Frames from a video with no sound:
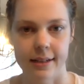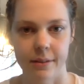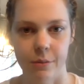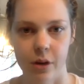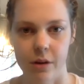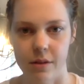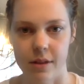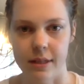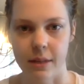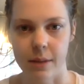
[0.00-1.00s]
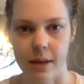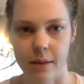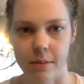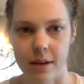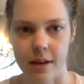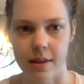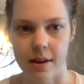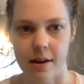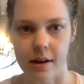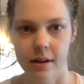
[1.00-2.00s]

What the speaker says: I'm working with the CPNP there.